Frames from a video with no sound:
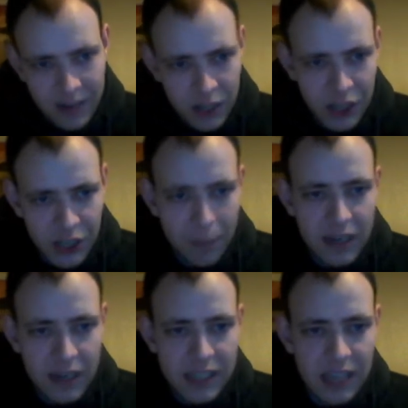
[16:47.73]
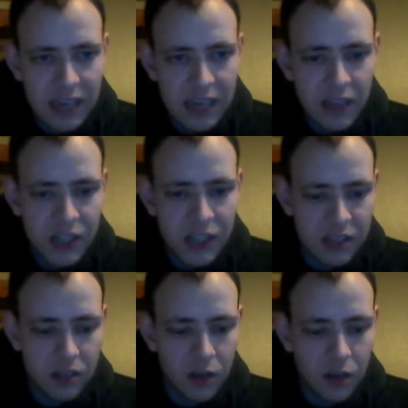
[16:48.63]
Japanese to English is the
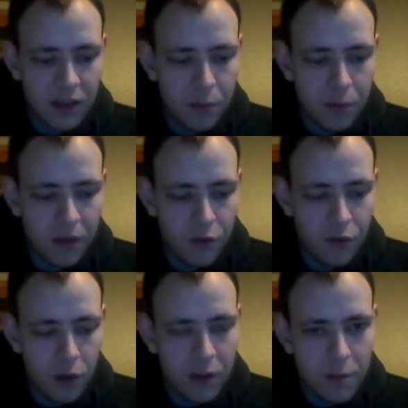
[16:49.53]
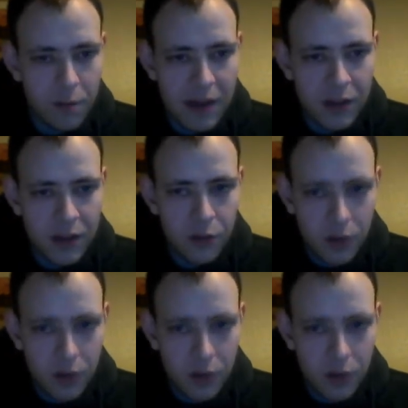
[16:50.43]
song that I put in the drop down menu.